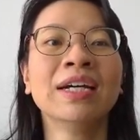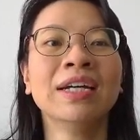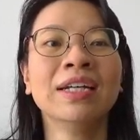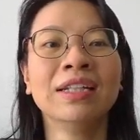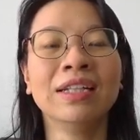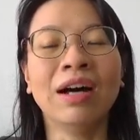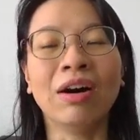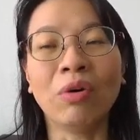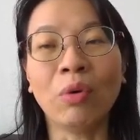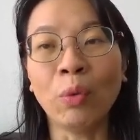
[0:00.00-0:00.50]

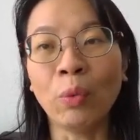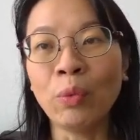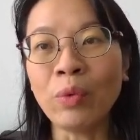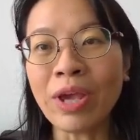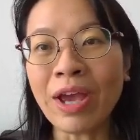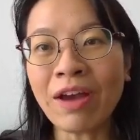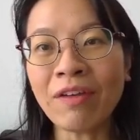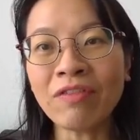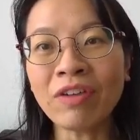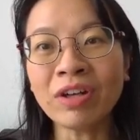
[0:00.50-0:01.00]
Now, we
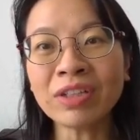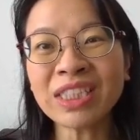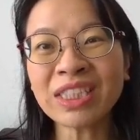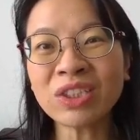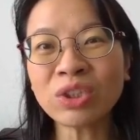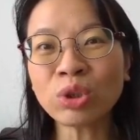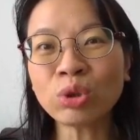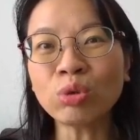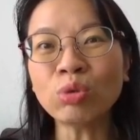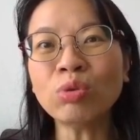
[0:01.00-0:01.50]
have
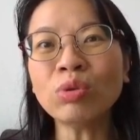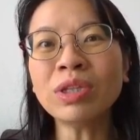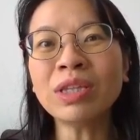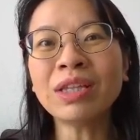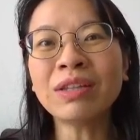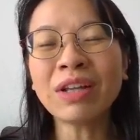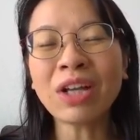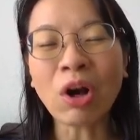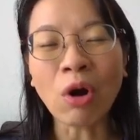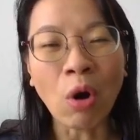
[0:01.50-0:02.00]
two
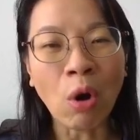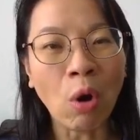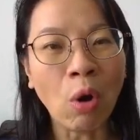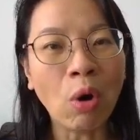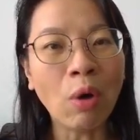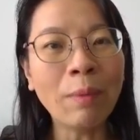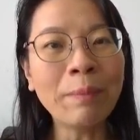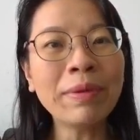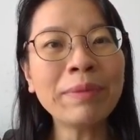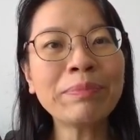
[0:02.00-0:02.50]

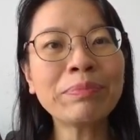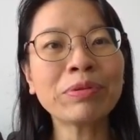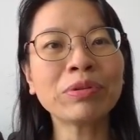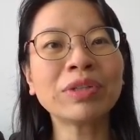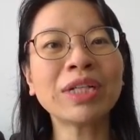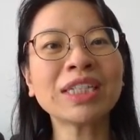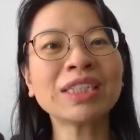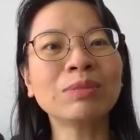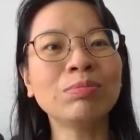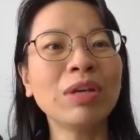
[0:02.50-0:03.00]
common
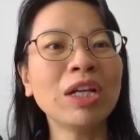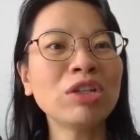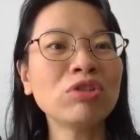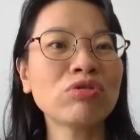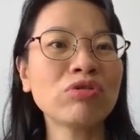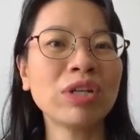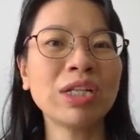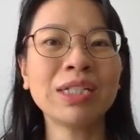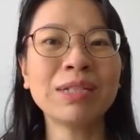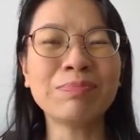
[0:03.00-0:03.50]
products being
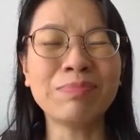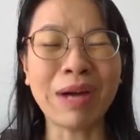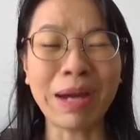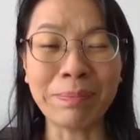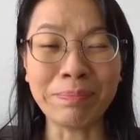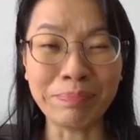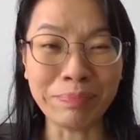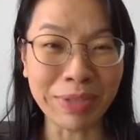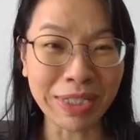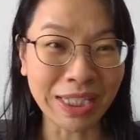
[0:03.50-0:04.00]
traded by
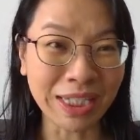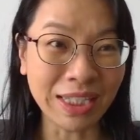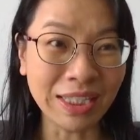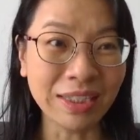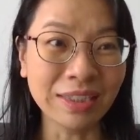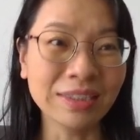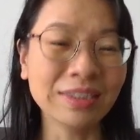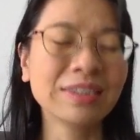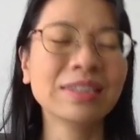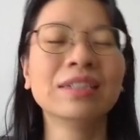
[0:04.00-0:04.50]

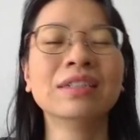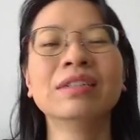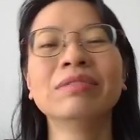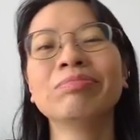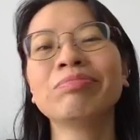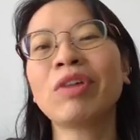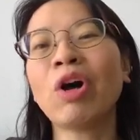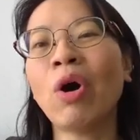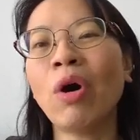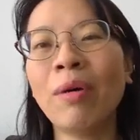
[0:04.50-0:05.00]
beginners.
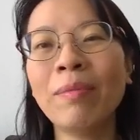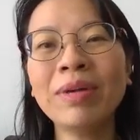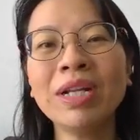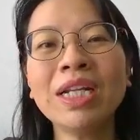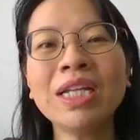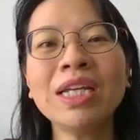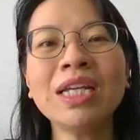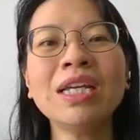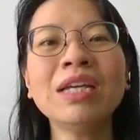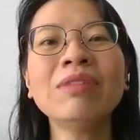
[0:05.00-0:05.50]

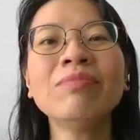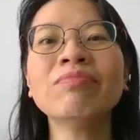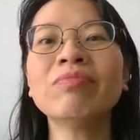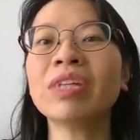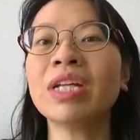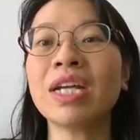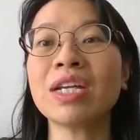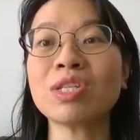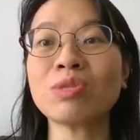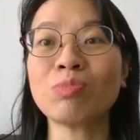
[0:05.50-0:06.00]
Commonly,
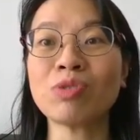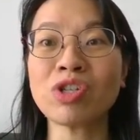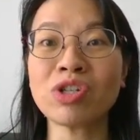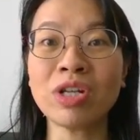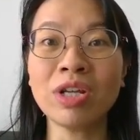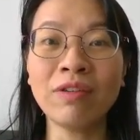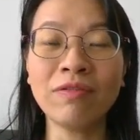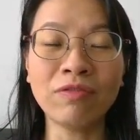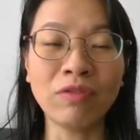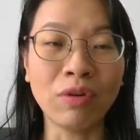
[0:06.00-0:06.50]

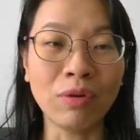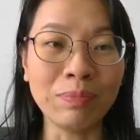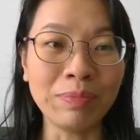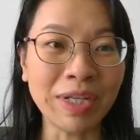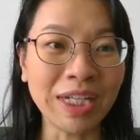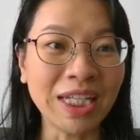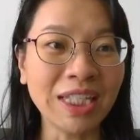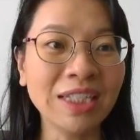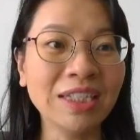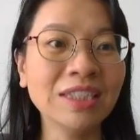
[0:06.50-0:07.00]
especially for
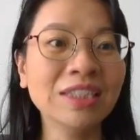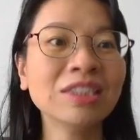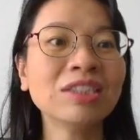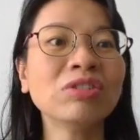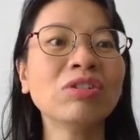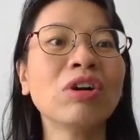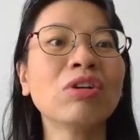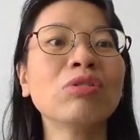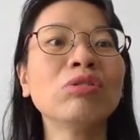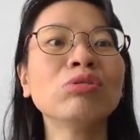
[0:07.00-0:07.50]
beginners,
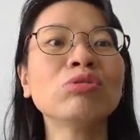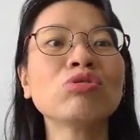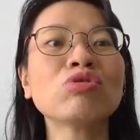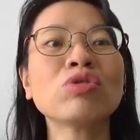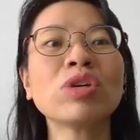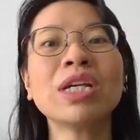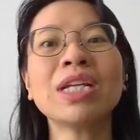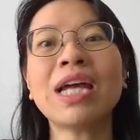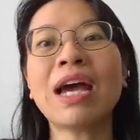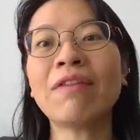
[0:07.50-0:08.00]
you are going to
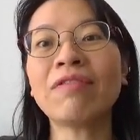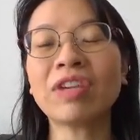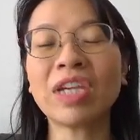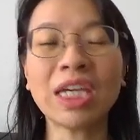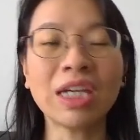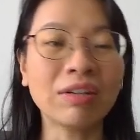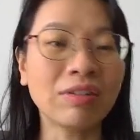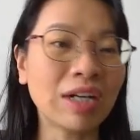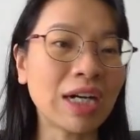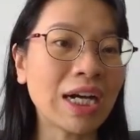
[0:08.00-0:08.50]
trade
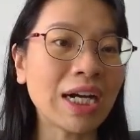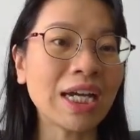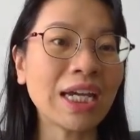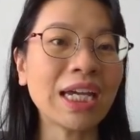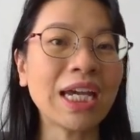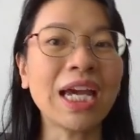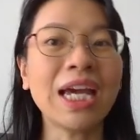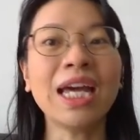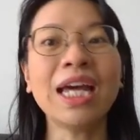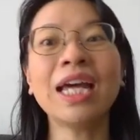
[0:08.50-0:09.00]

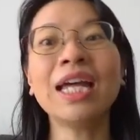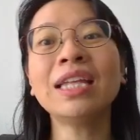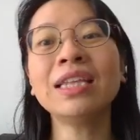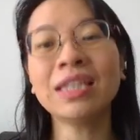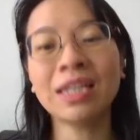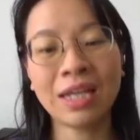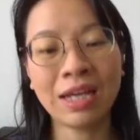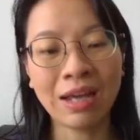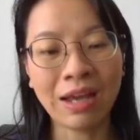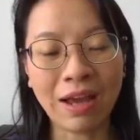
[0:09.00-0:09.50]
FKLI and
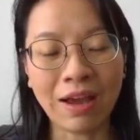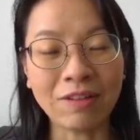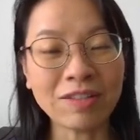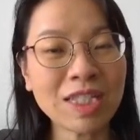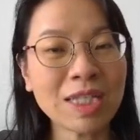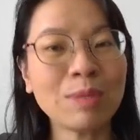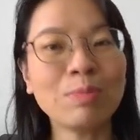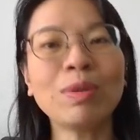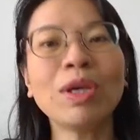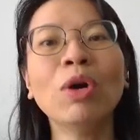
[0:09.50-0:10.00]

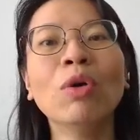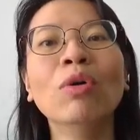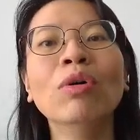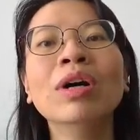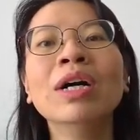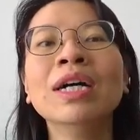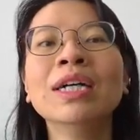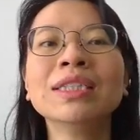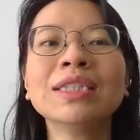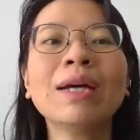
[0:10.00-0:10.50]
FCPO.
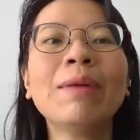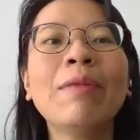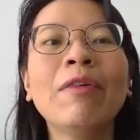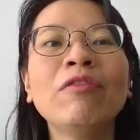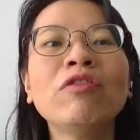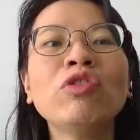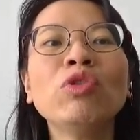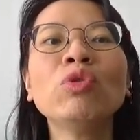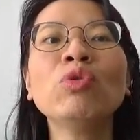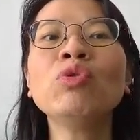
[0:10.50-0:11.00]
Some
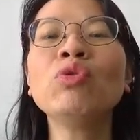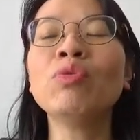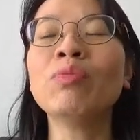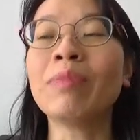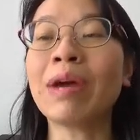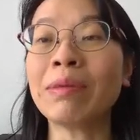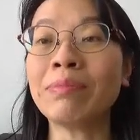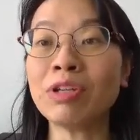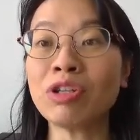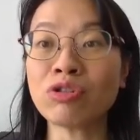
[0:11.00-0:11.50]
of you
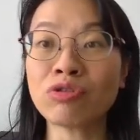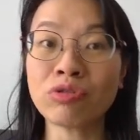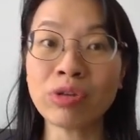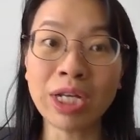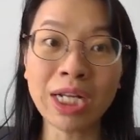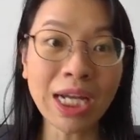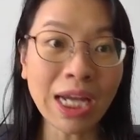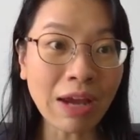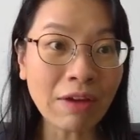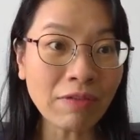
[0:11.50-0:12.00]
might be
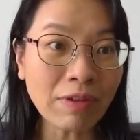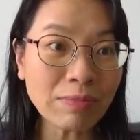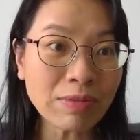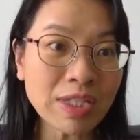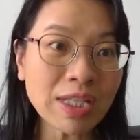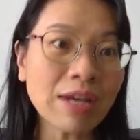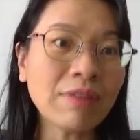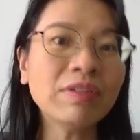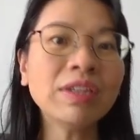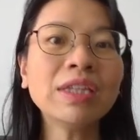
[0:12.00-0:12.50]
trading
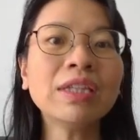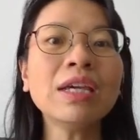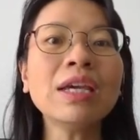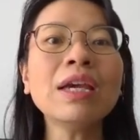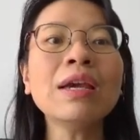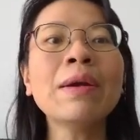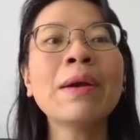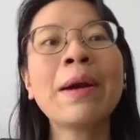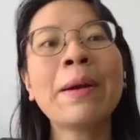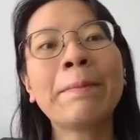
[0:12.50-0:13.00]

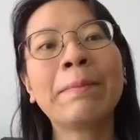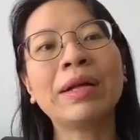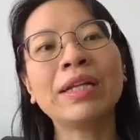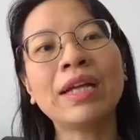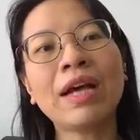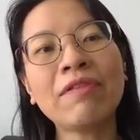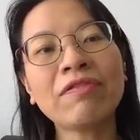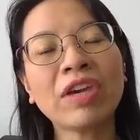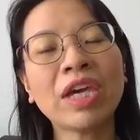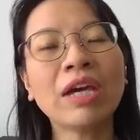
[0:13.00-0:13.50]
FM70, but
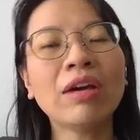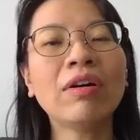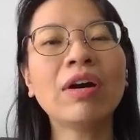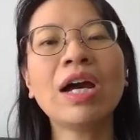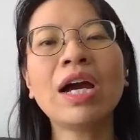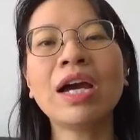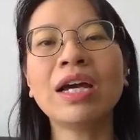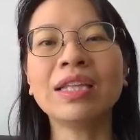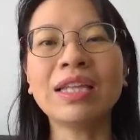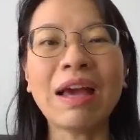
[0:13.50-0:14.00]

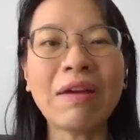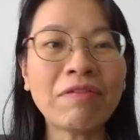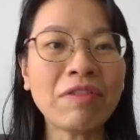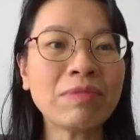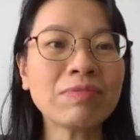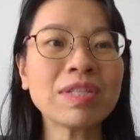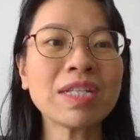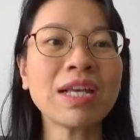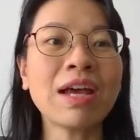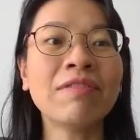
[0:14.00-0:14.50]
FKLI and
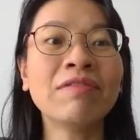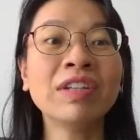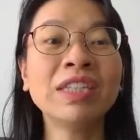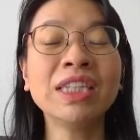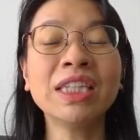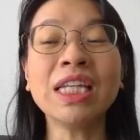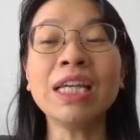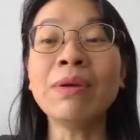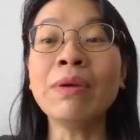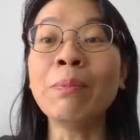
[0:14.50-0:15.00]

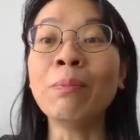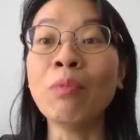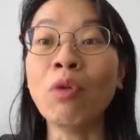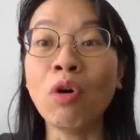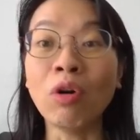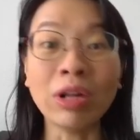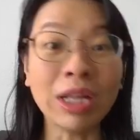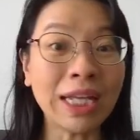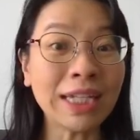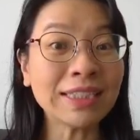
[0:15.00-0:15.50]
FM70,
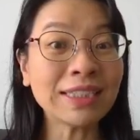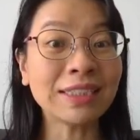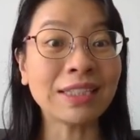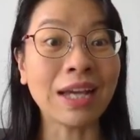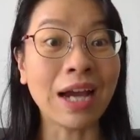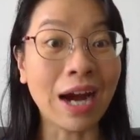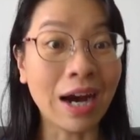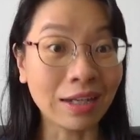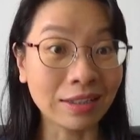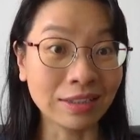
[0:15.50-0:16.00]
more or less,
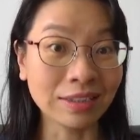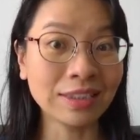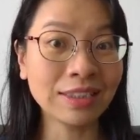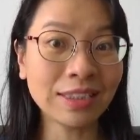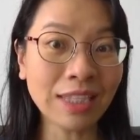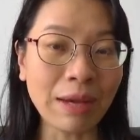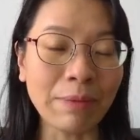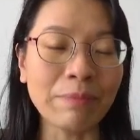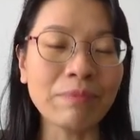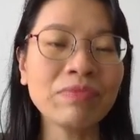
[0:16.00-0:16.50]
they are the
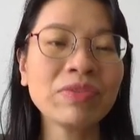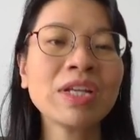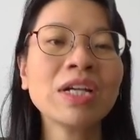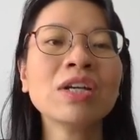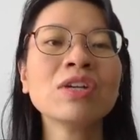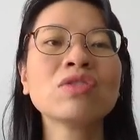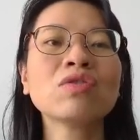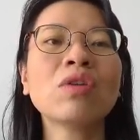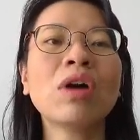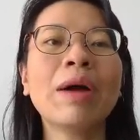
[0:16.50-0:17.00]
same.
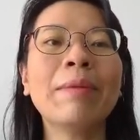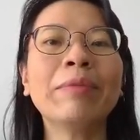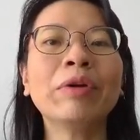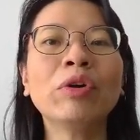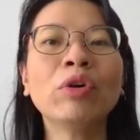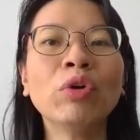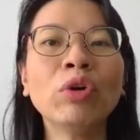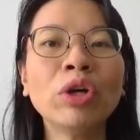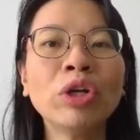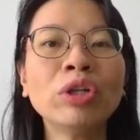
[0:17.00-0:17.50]
So I'm
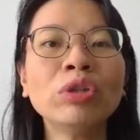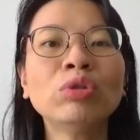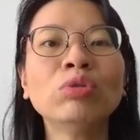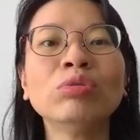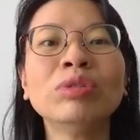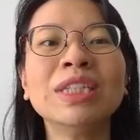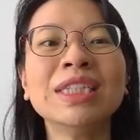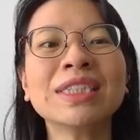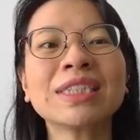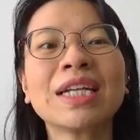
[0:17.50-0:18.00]
going
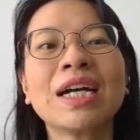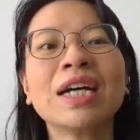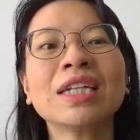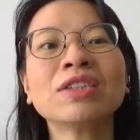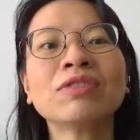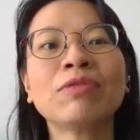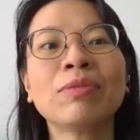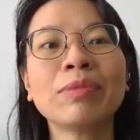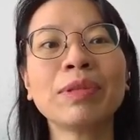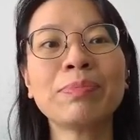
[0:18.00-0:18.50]
to
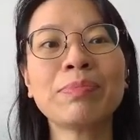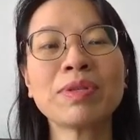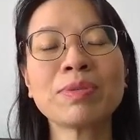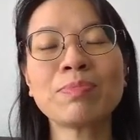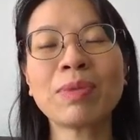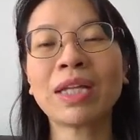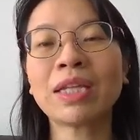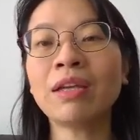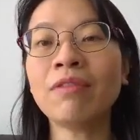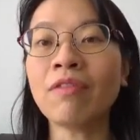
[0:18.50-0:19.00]
discuss from the
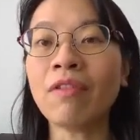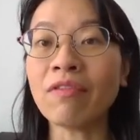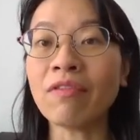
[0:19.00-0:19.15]
perspective of